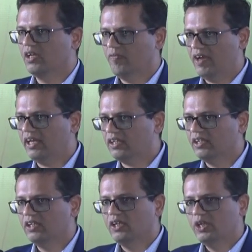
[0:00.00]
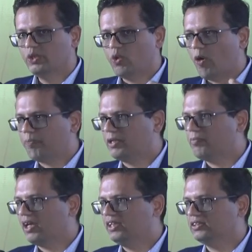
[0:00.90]
where you
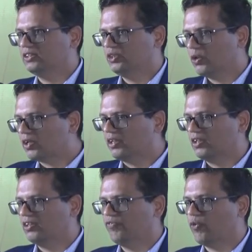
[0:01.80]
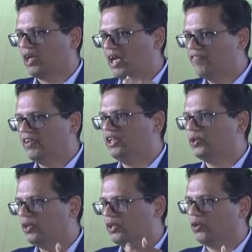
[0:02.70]
optimize your return for every
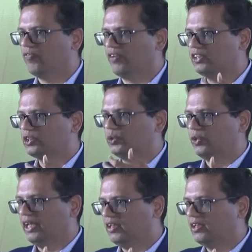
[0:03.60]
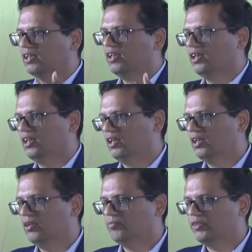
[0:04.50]
unit of risk you take
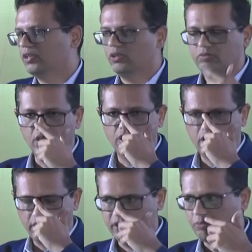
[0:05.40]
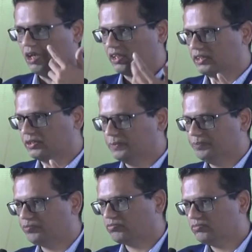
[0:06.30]
uh, you know, uh, in the markets.
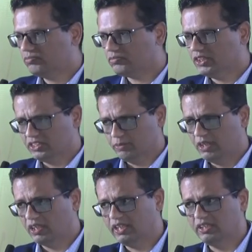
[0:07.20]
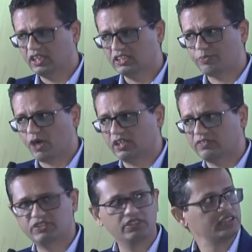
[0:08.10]
Similarly, the other product
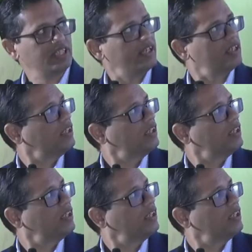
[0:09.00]
which is there,